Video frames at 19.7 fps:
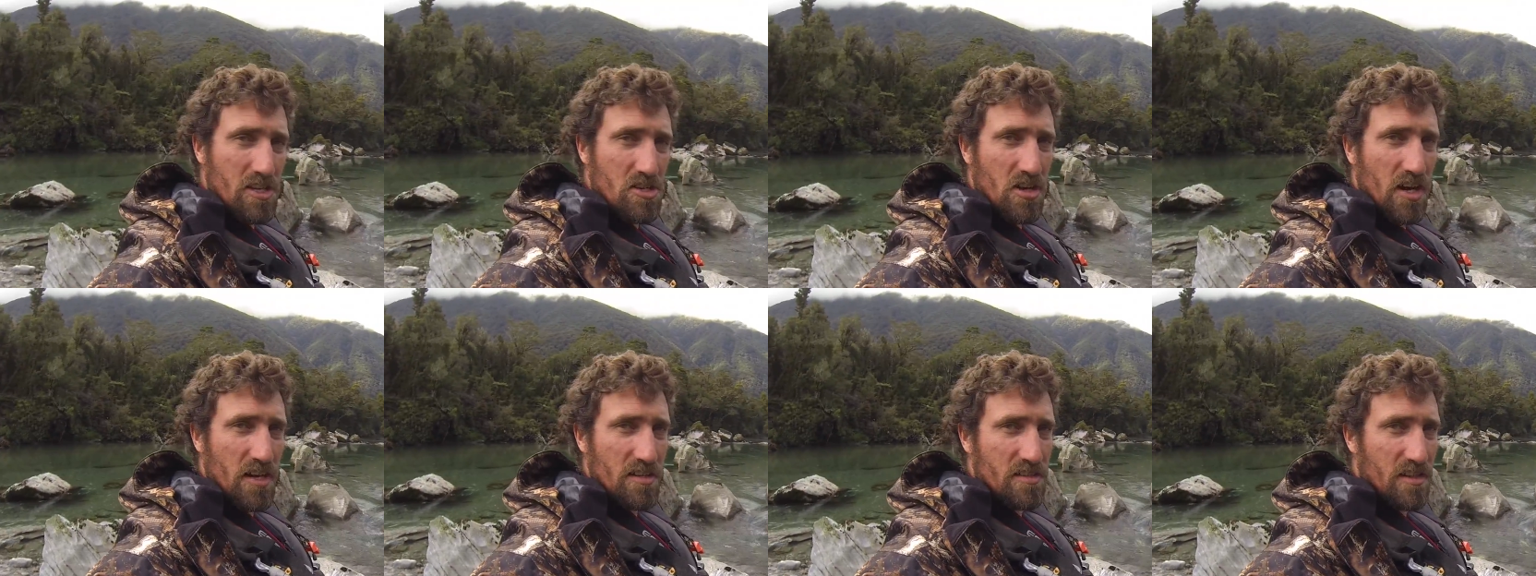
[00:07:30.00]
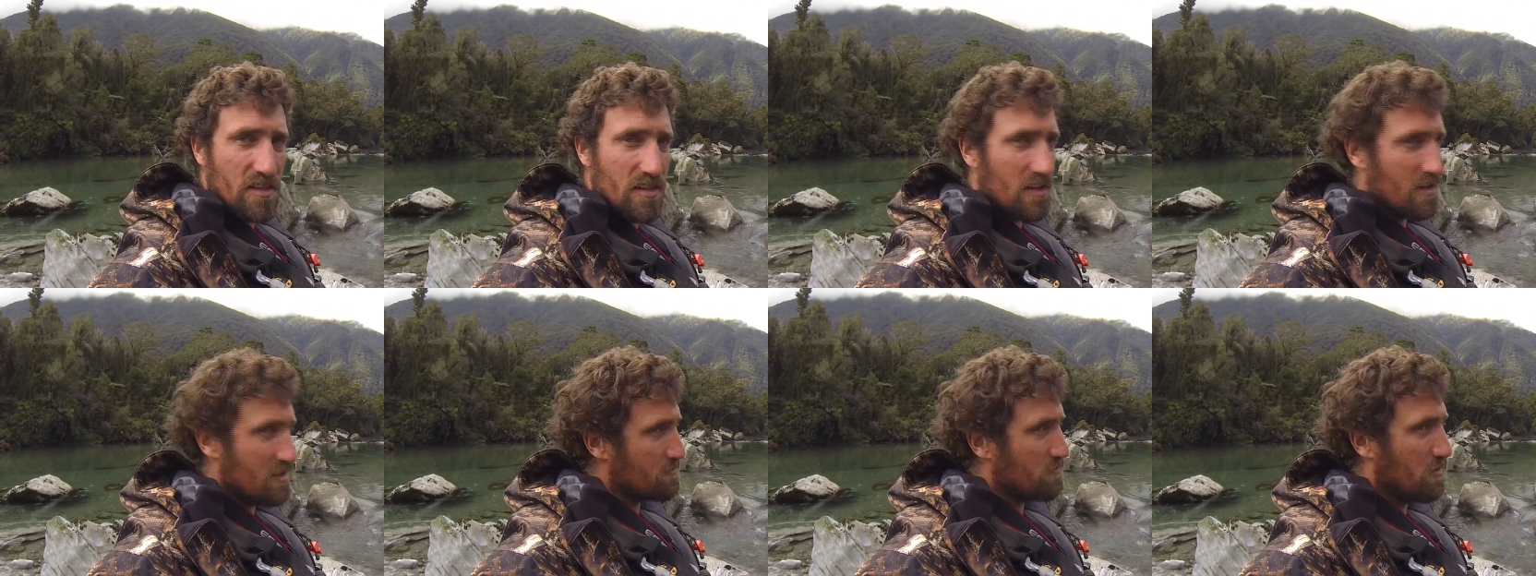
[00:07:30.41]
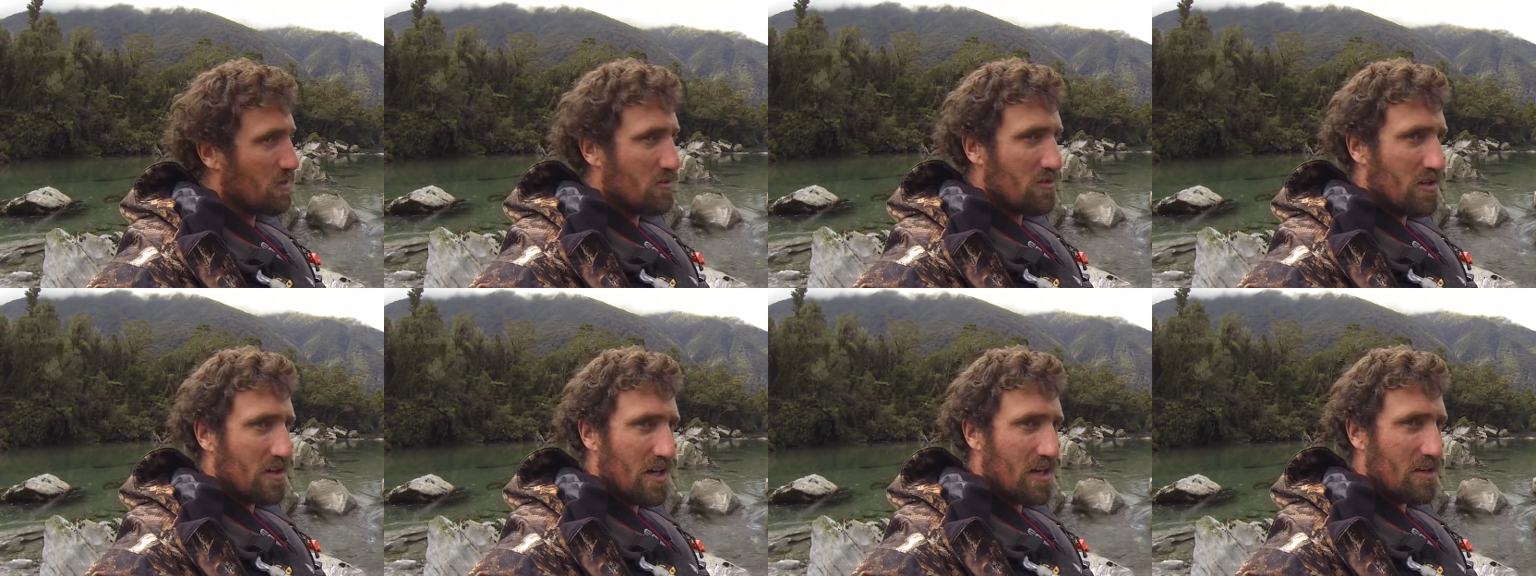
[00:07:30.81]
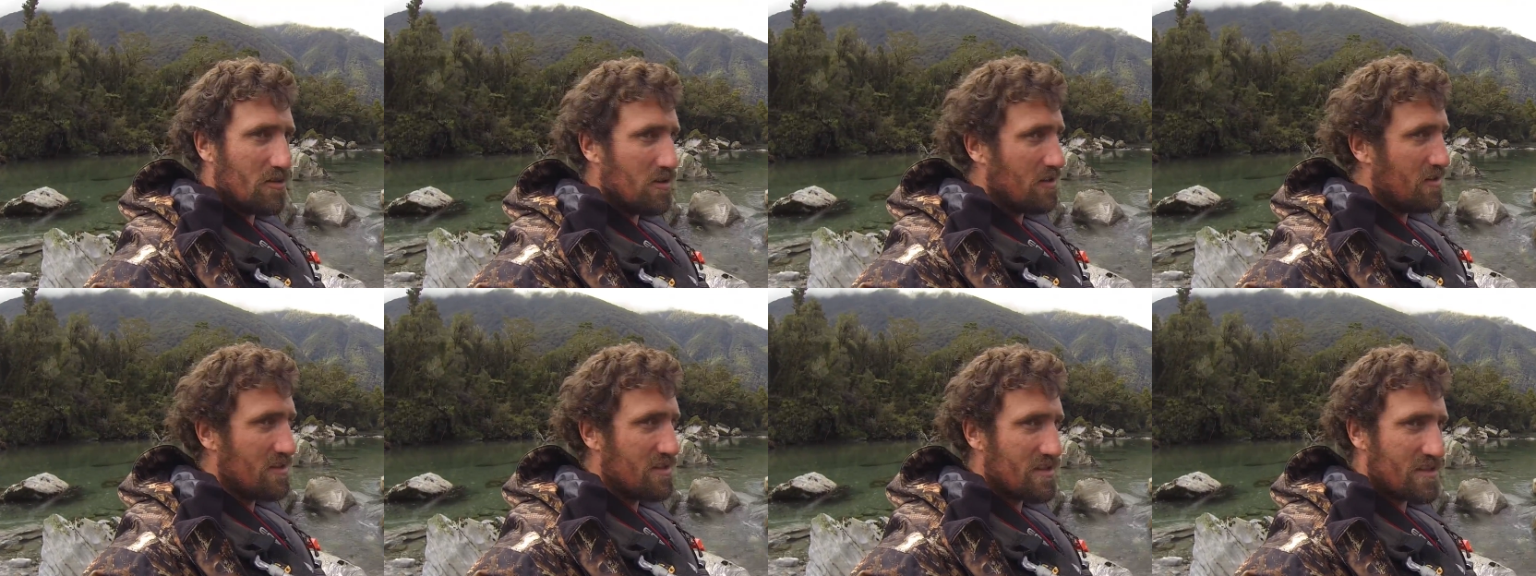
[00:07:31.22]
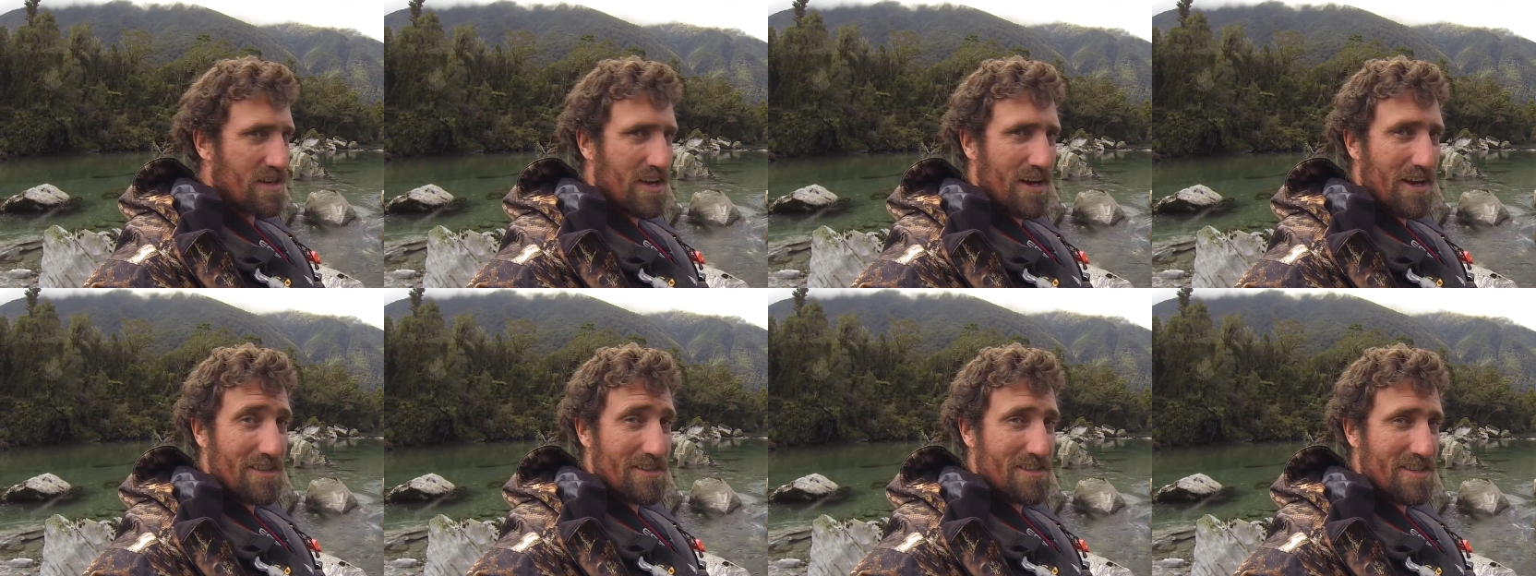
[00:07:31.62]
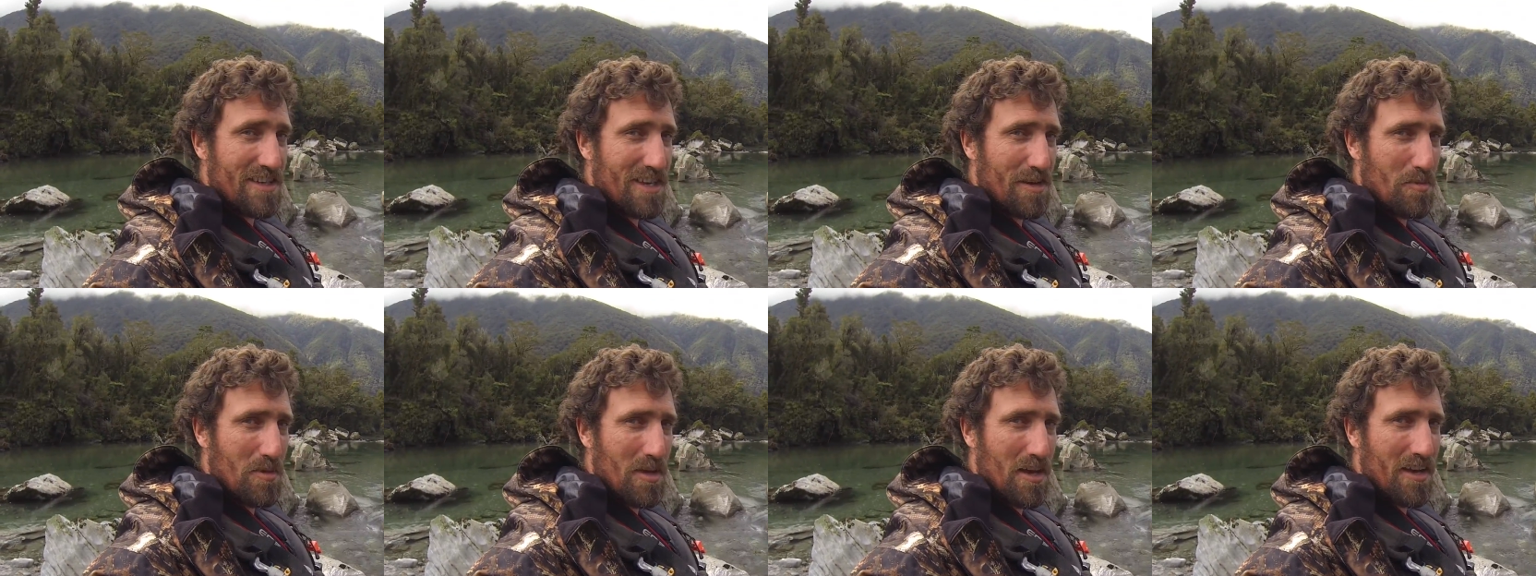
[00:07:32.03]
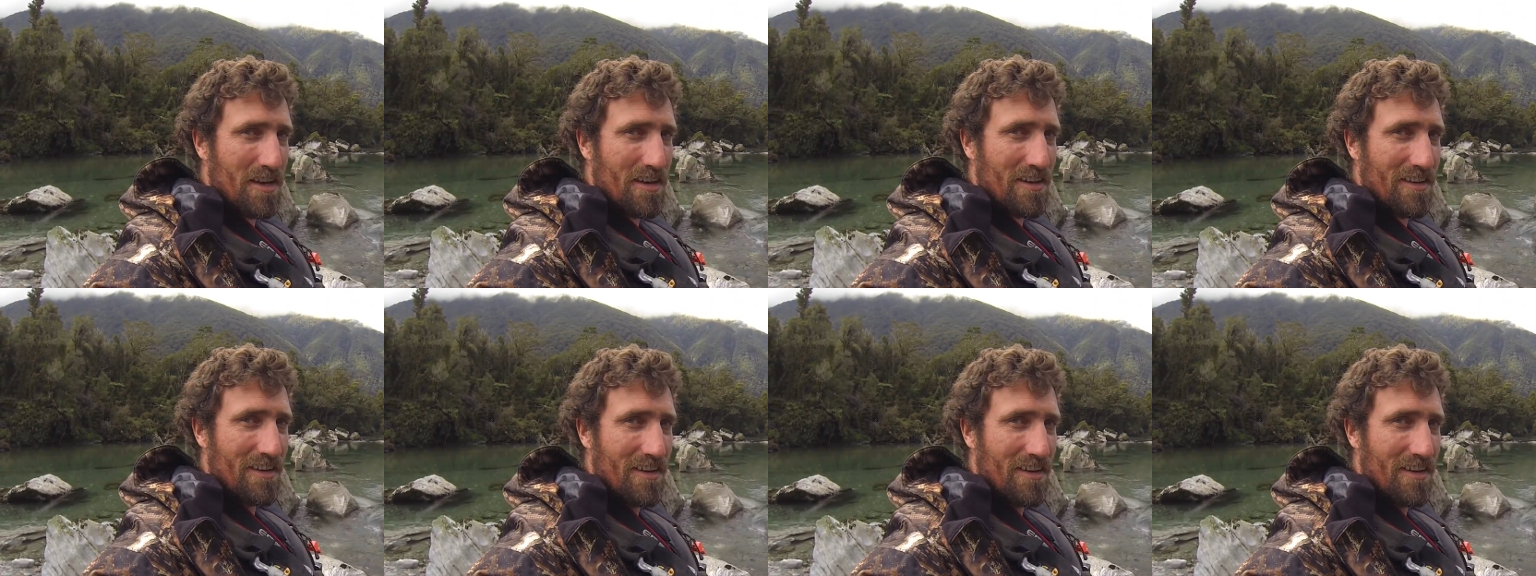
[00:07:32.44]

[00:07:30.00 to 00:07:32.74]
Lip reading: a trout sitting in this pool here, we just can't see him yet.